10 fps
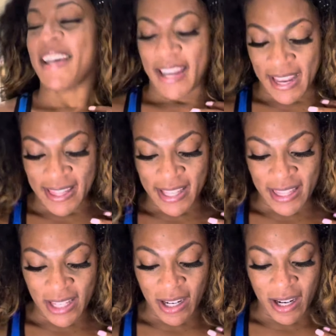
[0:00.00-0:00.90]
And
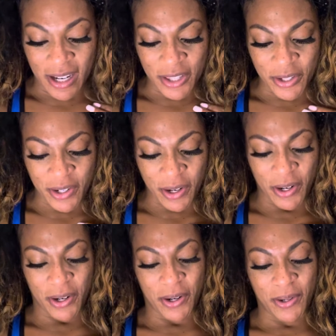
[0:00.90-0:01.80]
then the other
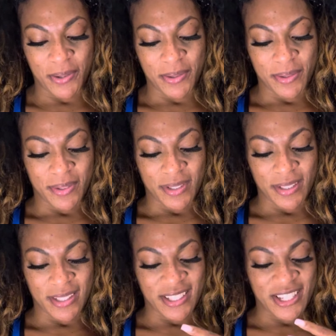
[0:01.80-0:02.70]
girl,
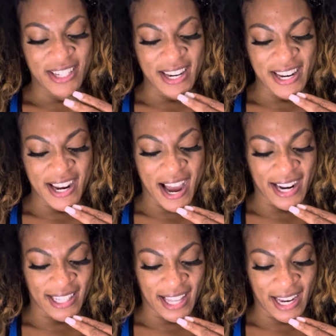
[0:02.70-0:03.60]
she
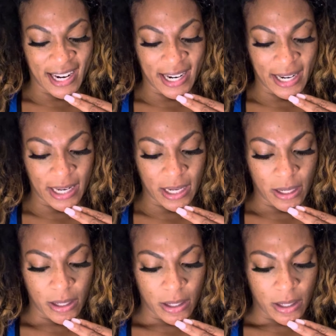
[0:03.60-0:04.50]
kind of like
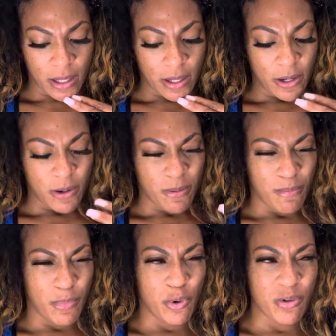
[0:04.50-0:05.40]

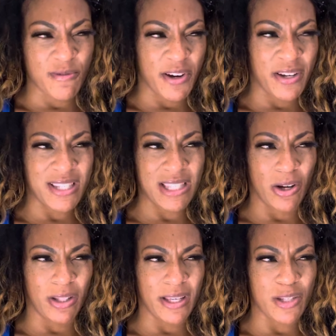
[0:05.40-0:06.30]
moves very
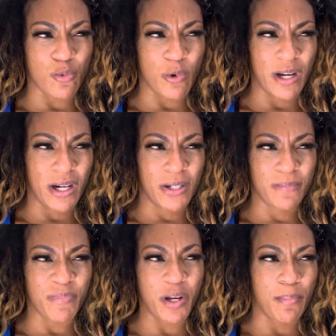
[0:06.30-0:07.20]
slowly as
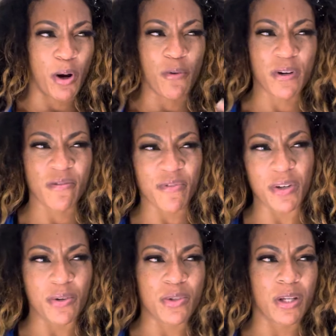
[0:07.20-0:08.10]
well. They're both
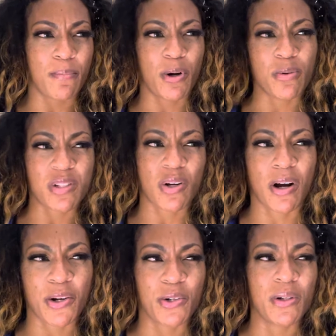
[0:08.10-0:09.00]
confused. They're both
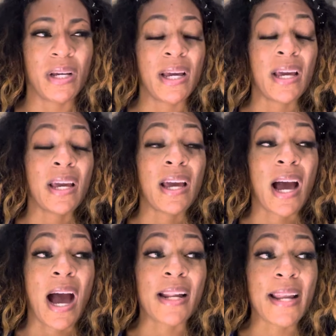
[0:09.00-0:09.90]
startled.
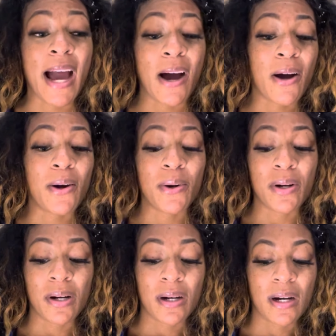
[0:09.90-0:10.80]
Now,
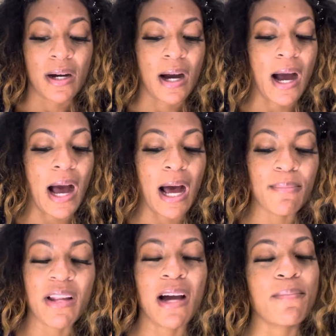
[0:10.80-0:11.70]

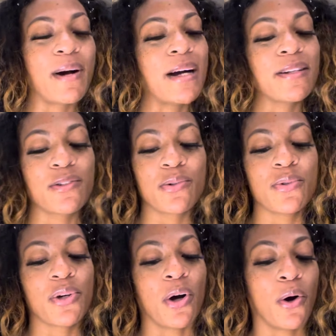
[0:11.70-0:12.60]
I'm not about to do
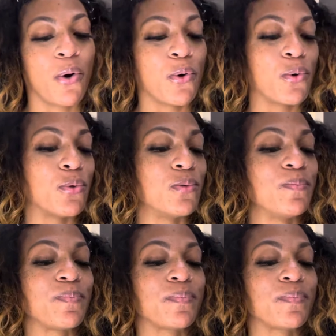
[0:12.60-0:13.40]
the whole